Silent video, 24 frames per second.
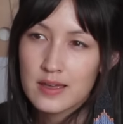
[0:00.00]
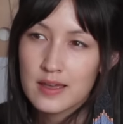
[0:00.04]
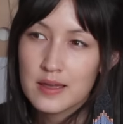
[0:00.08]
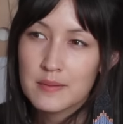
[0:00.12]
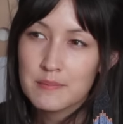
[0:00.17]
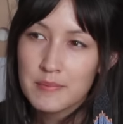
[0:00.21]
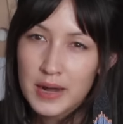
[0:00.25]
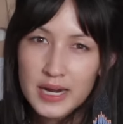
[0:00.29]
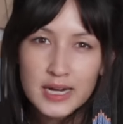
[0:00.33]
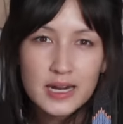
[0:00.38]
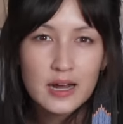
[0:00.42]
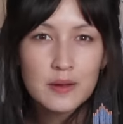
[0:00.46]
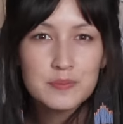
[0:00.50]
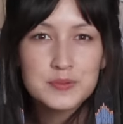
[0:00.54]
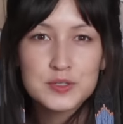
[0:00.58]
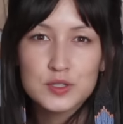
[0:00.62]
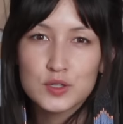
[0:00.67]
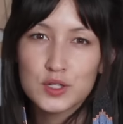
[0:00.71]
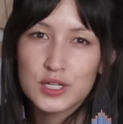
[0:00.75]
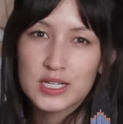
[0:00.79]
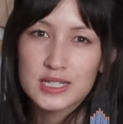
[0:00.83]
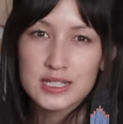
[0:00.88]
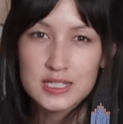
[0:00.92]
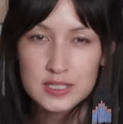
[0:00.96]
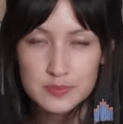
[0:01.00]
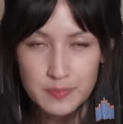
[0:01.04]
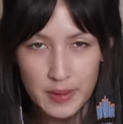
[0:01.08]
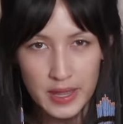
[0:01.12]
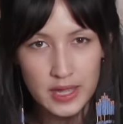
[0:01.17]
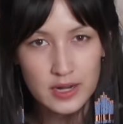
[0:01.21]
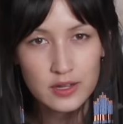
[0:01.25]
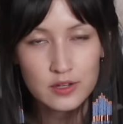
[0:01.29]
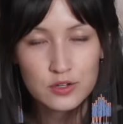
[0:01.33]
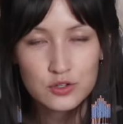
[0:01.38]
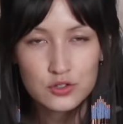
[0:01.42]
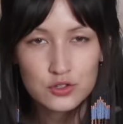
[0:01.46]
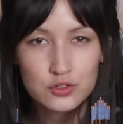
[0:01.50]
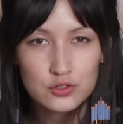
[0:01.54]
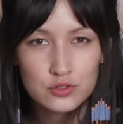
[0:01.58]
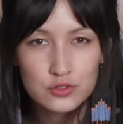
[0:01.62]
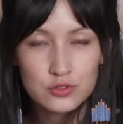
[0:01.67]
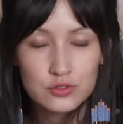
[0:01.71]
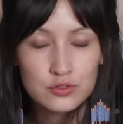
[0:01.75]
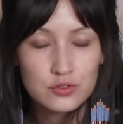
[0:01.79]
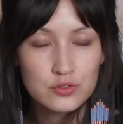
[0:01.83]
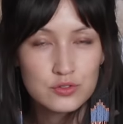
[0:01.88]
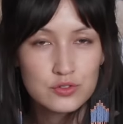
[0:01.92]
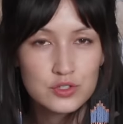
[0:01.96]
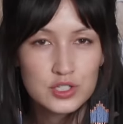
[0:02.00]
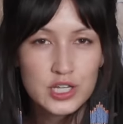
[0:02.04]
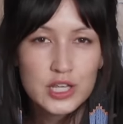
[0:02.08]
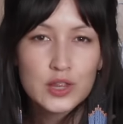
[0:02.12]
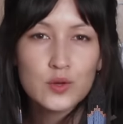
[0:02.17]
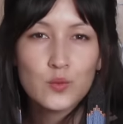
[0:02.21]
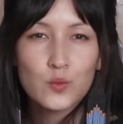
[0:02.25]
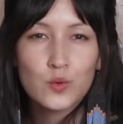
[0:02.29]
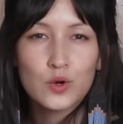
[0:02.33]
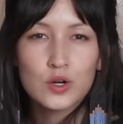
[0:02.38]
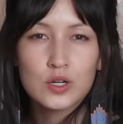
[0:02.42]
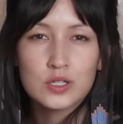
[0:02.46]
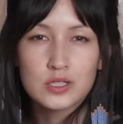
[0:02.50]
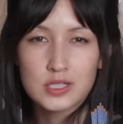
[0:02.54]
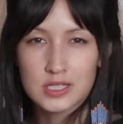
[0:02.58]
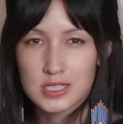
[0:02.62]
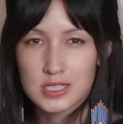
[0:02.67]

It might help to look at Spanish. Say the word